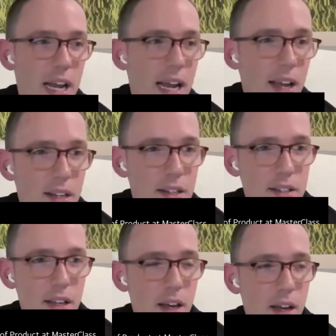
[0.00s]
And
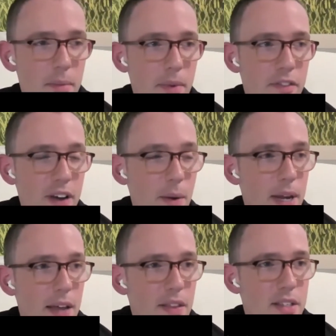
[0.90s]
in fact, we
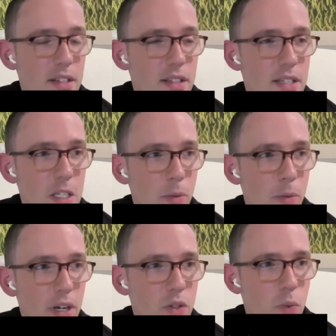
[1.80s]
had this at
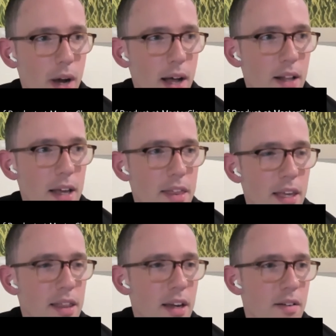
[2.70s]
Teespring as well. I
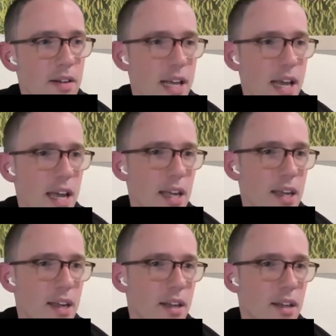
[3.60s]
think there is a
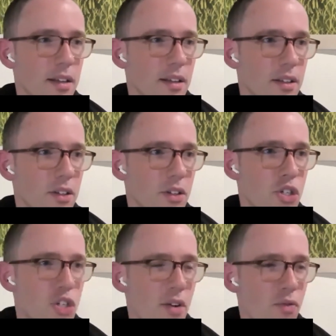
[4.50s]

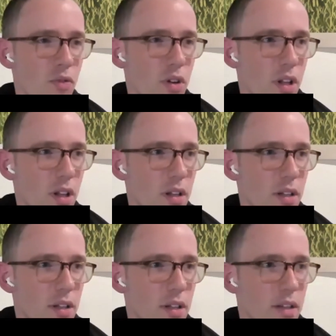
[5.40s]

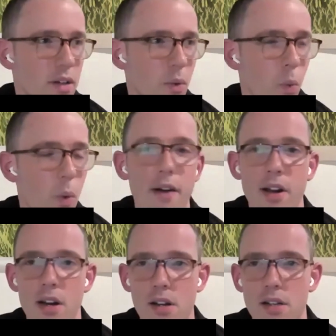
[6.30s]
general
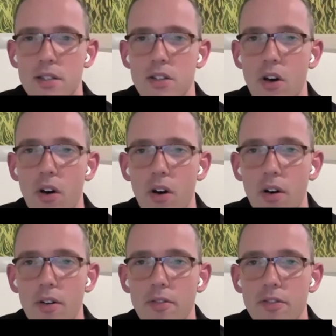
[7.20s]
wariness
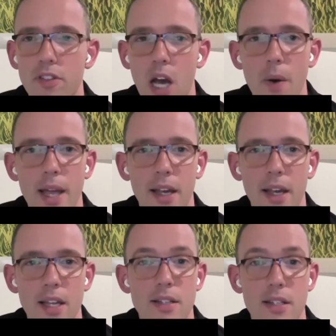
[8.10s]
of going
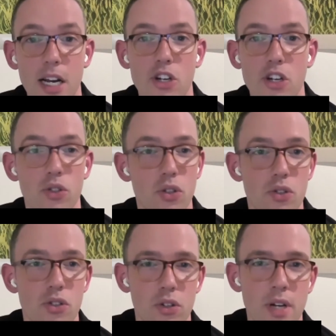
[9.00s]
international too
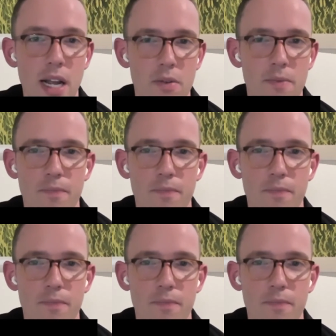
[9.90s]
soon now.